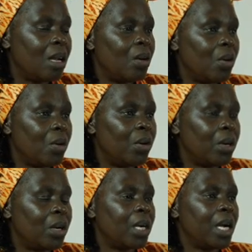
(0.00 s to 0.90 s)

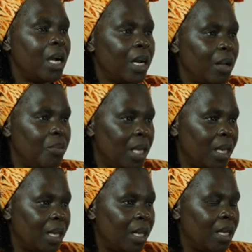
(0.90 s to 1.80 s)
or
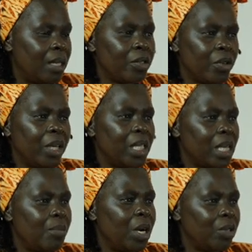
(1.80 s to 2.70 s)
Arabic. So it's
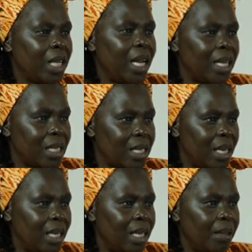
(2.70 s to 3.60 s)
about
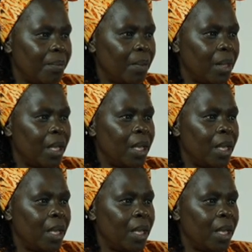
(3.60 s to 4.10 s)
understanding,